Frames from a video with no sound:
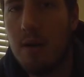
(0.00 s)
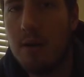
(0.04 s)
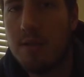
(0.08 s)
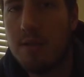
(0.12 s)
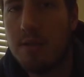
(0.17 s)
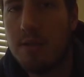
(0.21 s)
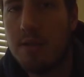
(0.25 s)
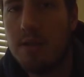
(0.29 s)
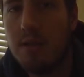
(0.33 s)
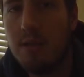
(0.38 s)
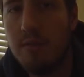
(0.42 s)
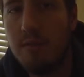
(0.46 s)

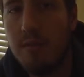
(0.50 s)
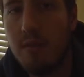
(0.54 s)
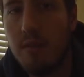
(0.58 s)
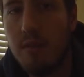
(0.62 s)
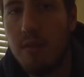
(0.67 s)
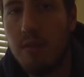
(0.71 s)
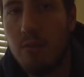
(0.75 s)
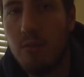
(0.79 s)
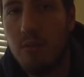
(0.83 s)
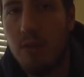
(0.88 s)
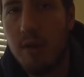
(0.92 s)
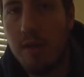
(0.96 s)
silver
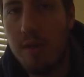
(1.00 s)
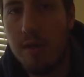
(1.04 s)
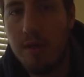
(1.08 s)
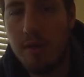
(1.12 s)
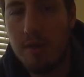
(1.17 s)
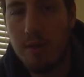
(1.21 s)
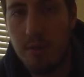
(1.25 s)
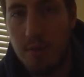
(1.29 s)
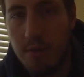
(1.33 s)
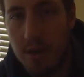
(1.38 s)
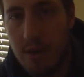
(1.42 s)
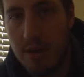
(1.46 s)
with the
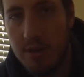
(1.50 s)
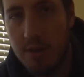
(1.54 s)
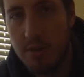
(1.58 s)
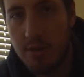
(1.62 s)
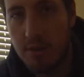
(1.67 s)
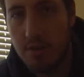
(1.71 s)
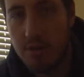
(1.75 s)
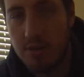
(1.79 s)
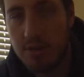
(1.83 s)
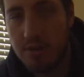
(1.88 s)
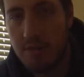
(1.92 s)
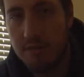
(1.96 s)
red dorsal